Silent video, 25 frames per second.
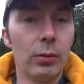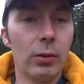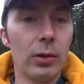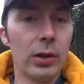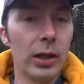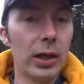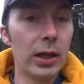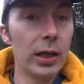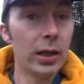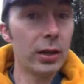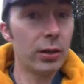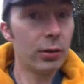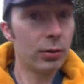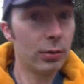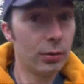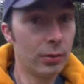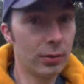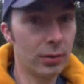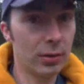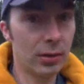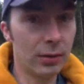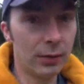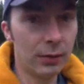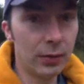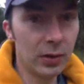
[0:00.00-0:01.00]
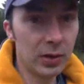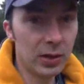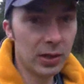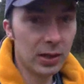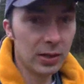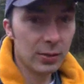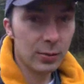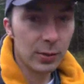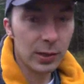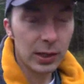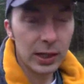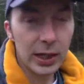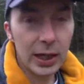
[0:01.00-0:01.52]
what he calls
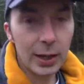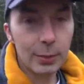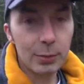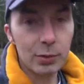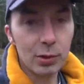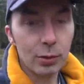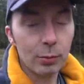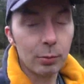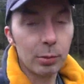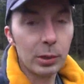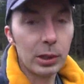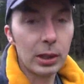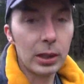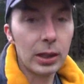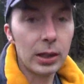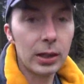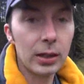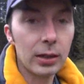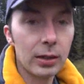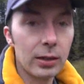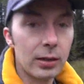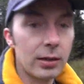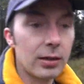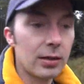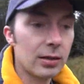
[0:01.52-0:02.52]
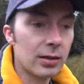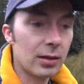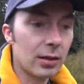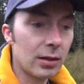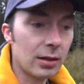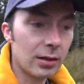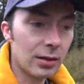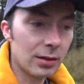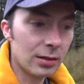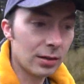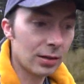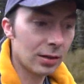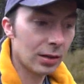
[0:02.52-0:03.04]
physics with a capital P and
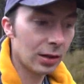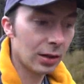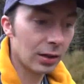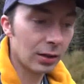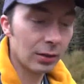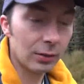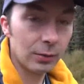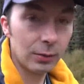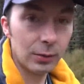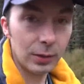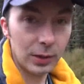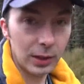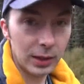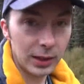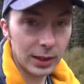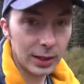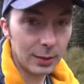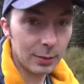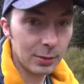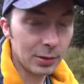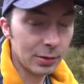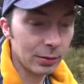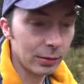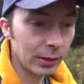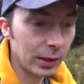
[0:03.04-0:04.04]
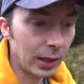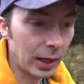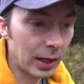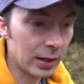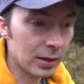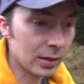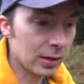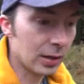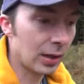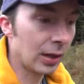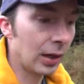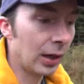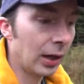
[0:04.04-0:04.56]
science with a capital
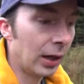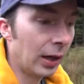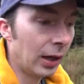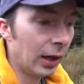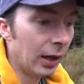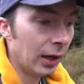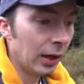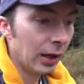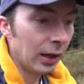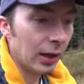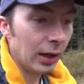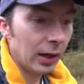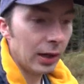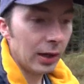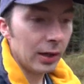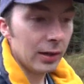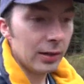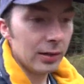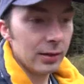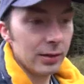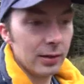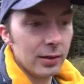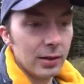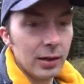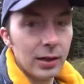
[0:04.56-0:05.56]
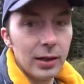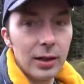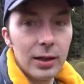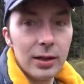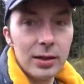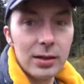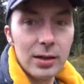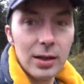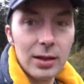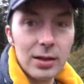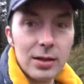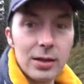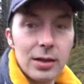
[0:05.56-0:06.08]
S and
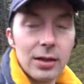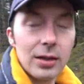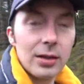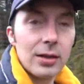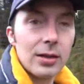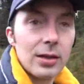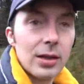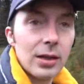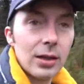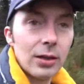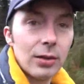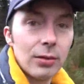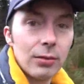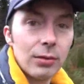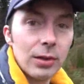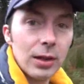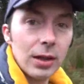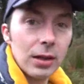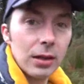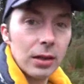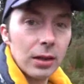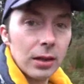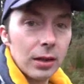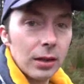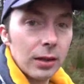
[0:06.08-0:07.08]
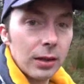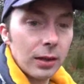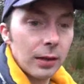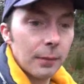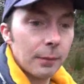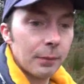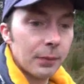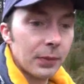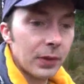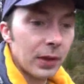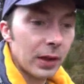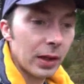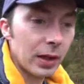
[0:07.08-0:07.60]
he says that the only thing
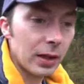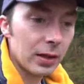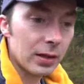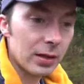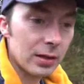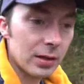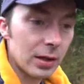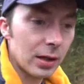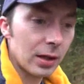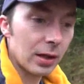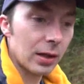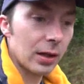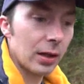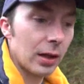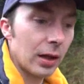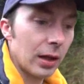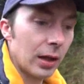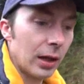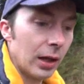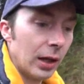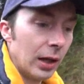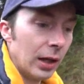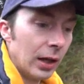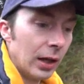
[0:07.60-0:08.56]
that uh,